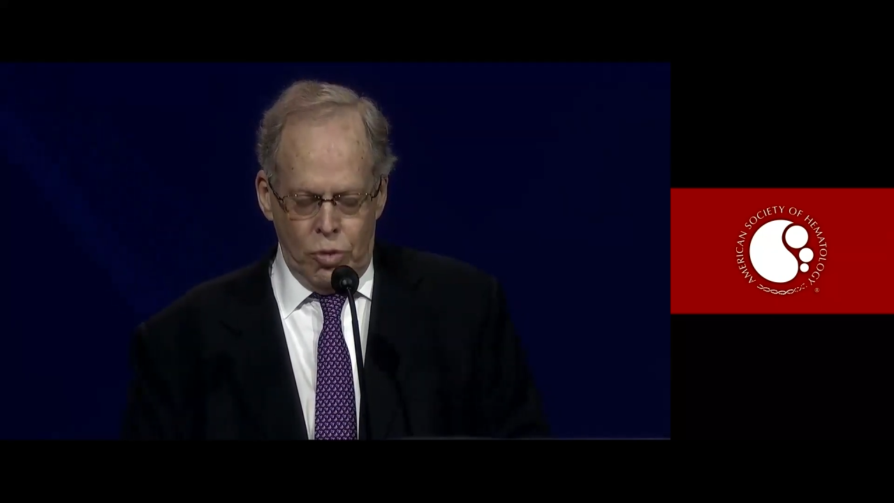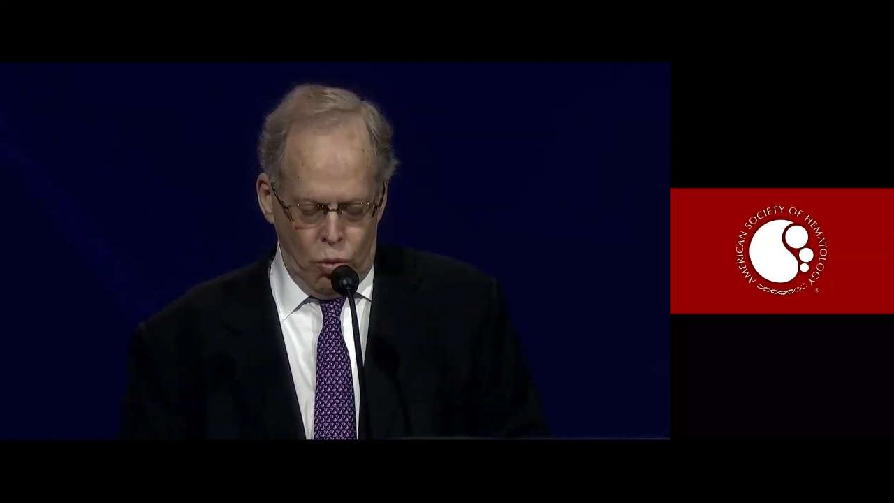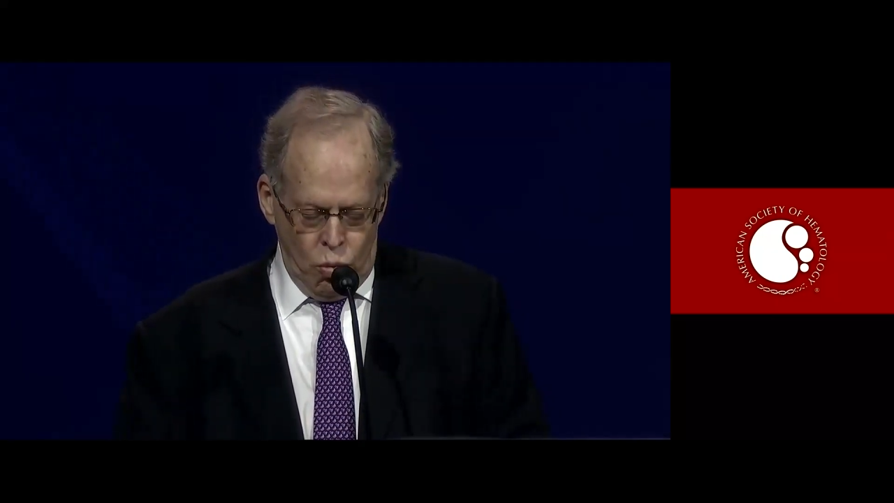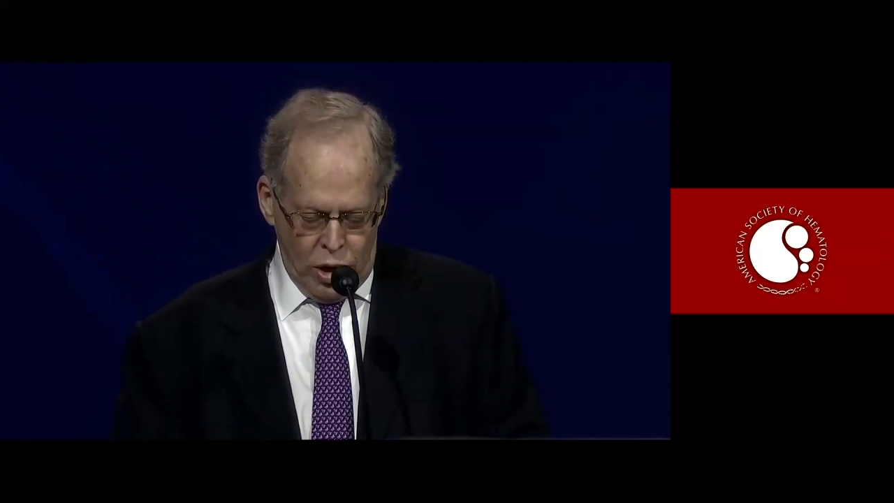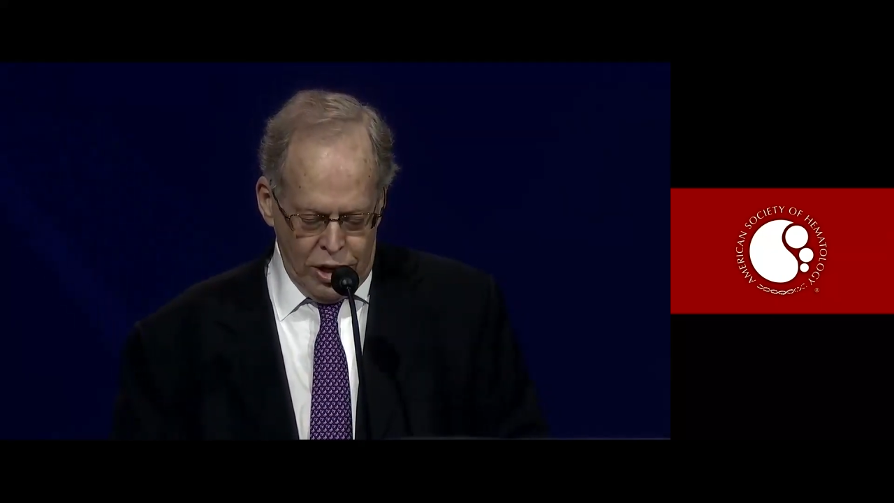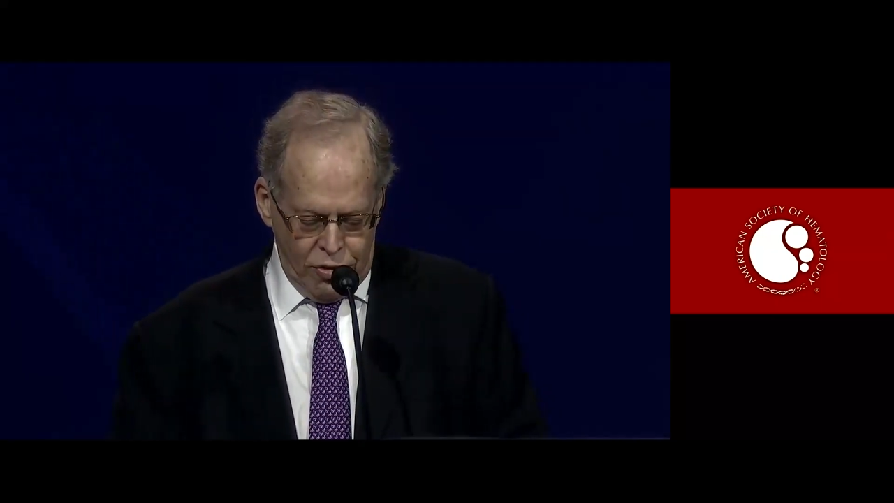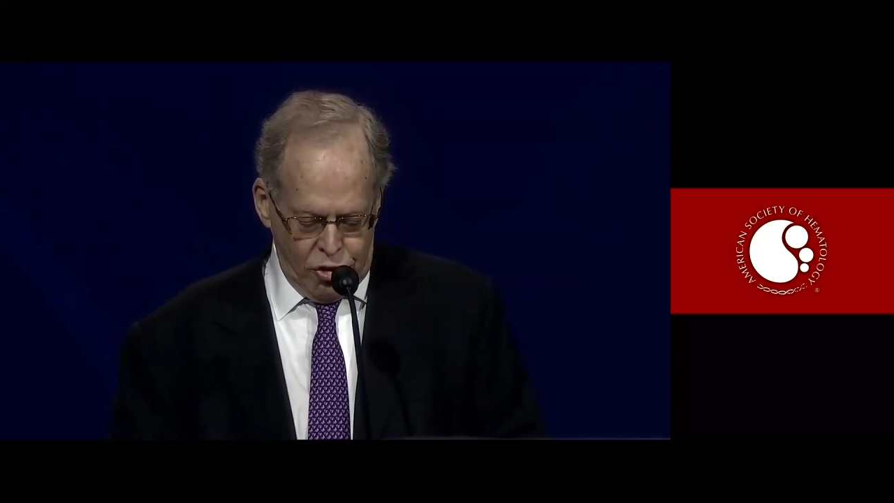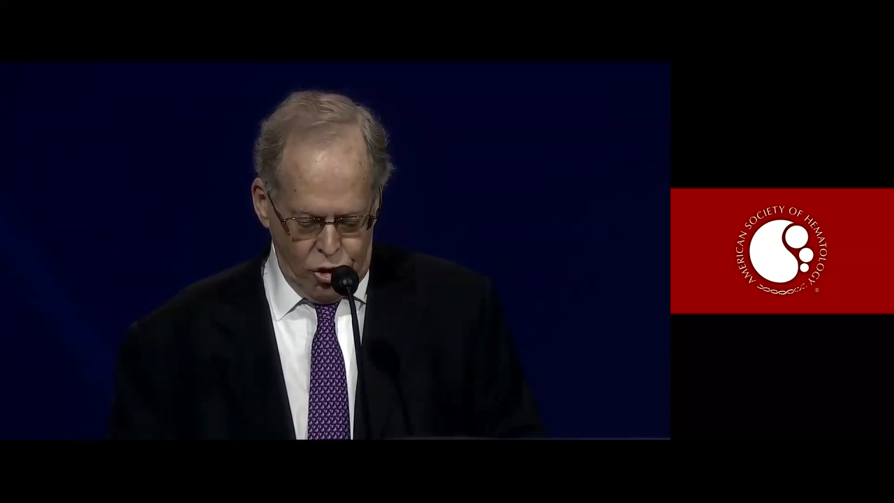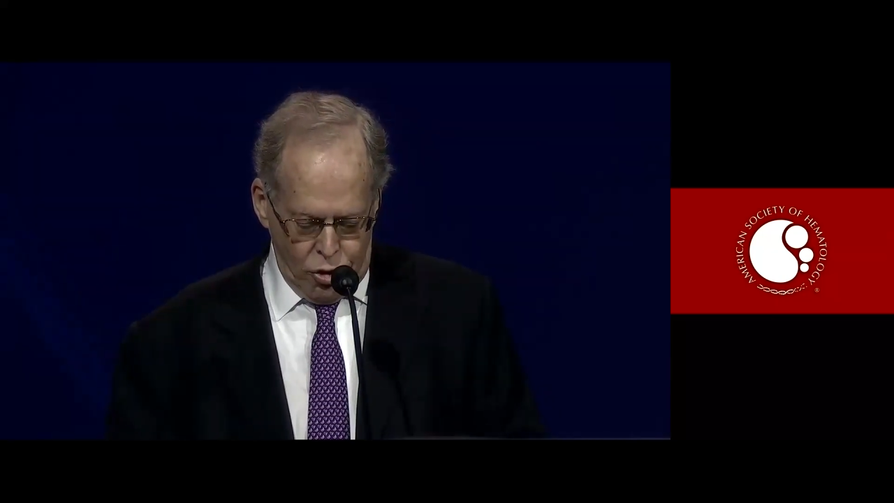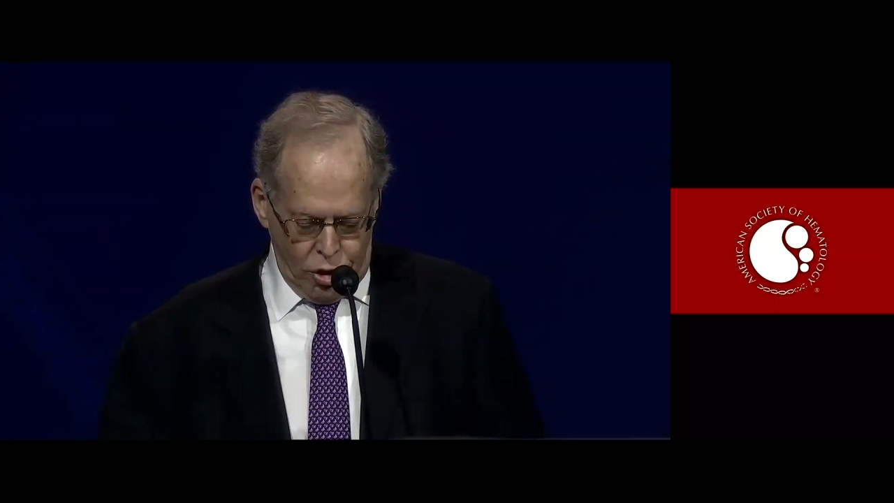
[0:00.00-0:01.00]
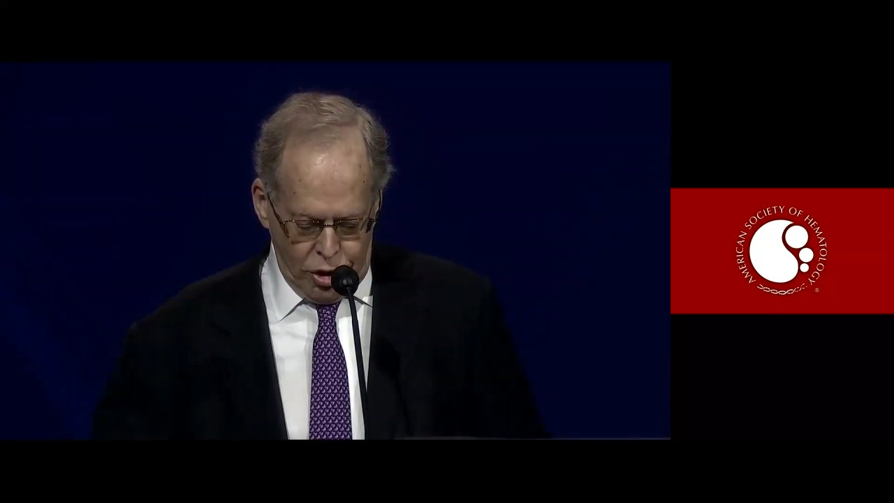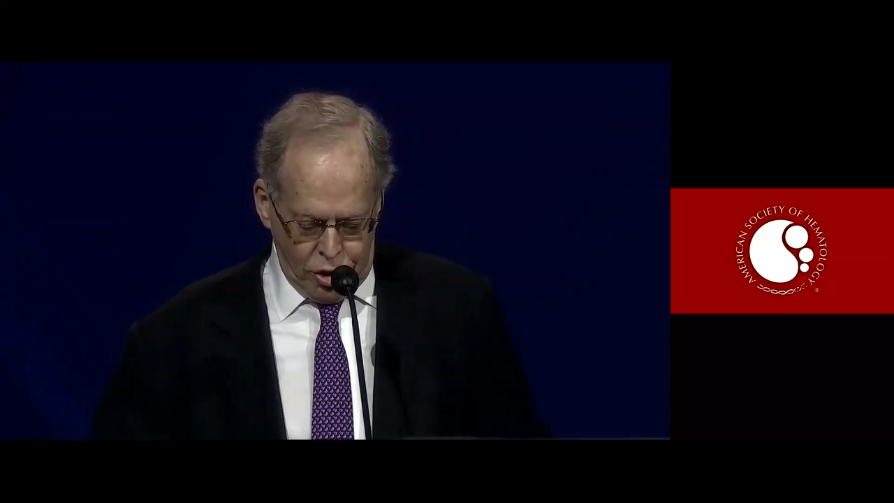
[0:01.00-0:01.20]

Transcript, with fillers: wife, Charlotte